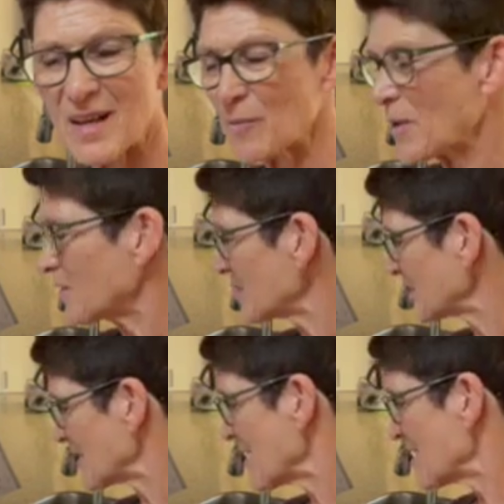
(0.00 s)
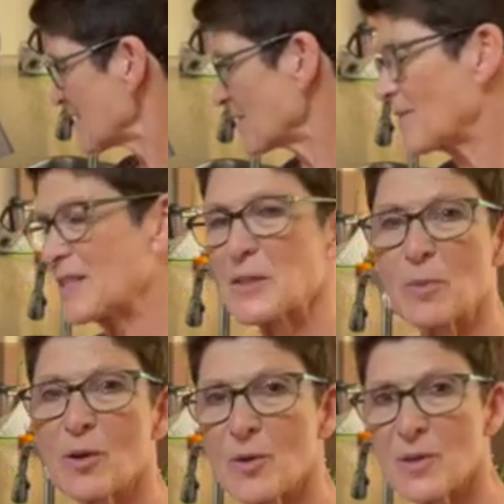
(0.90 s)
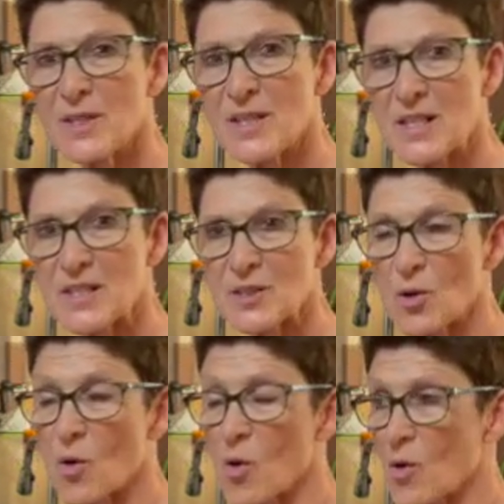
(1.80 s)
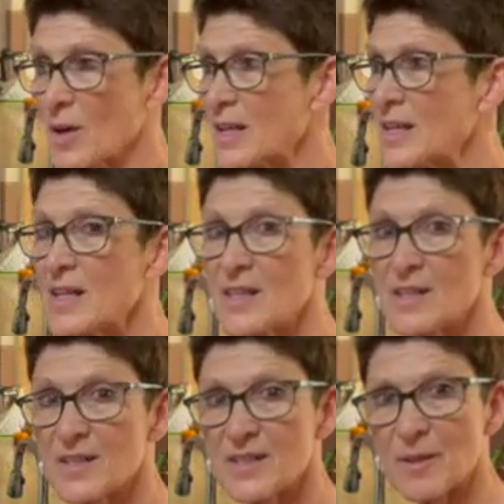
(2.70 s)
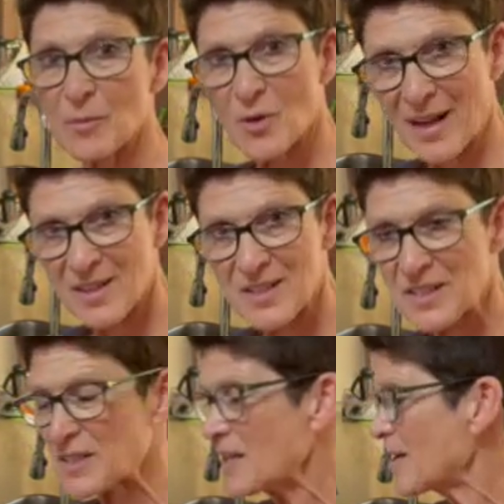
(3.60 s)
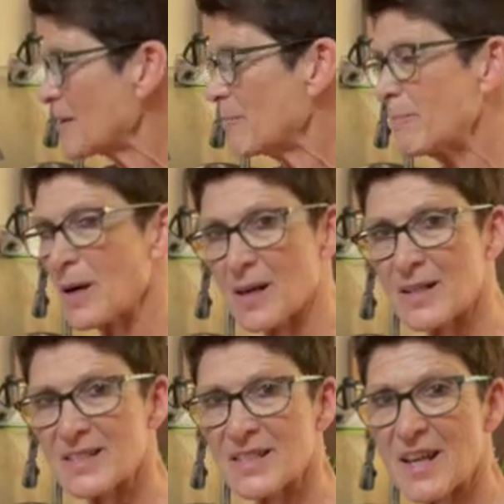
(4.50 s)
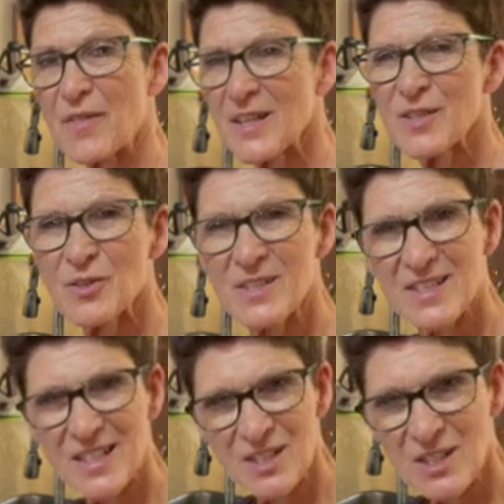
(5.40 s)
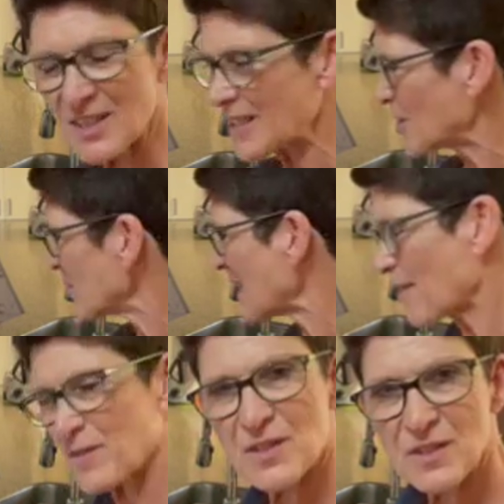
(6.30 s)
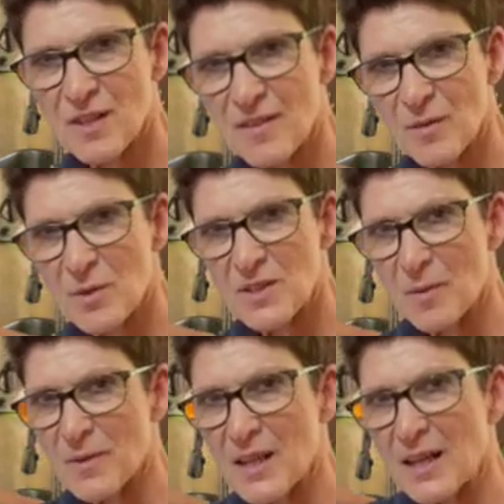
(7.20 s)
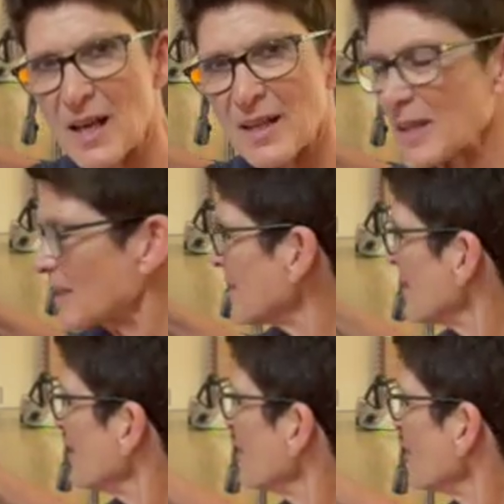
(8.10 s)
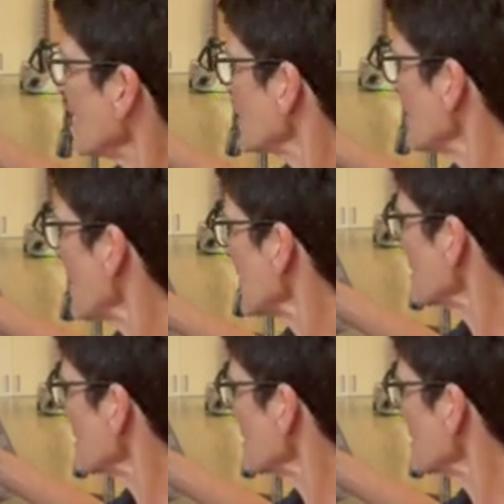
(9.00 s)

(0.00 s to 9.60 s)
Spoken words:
whether it's some vegetable crudities or some crackers. But I think traditionally you would have to serve it with something like freshly baked